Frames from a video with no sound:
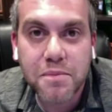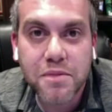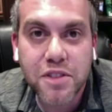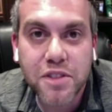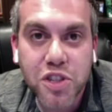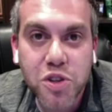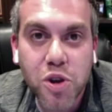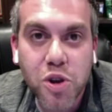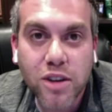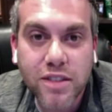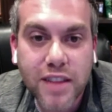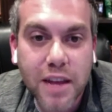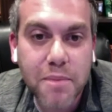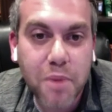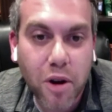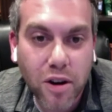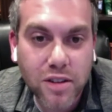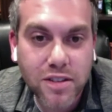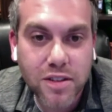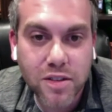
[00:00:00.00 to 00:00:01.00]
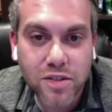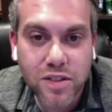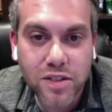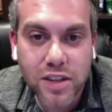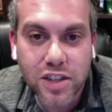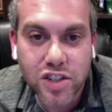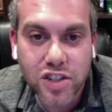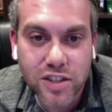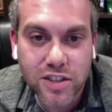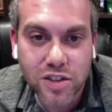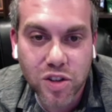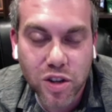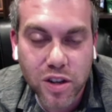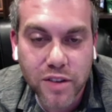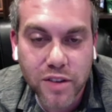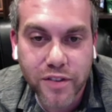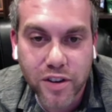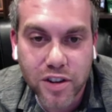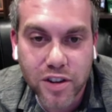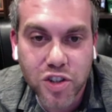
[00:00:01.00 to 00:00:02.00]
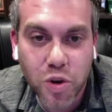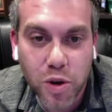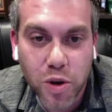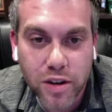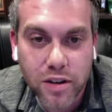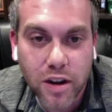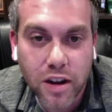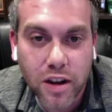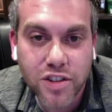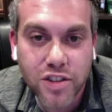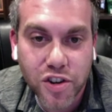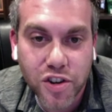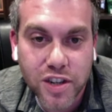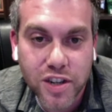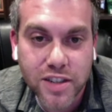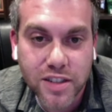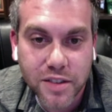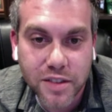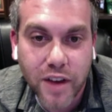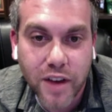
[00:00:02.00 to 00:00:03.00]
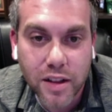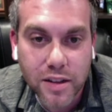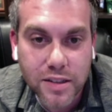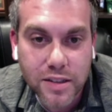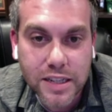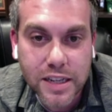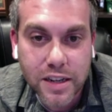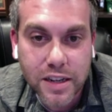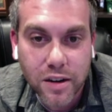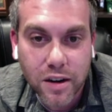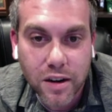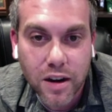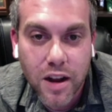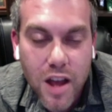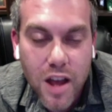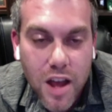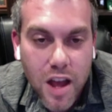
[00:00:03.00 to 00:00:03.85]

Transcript: New York State Bar Association is looking for attorneys to volunteer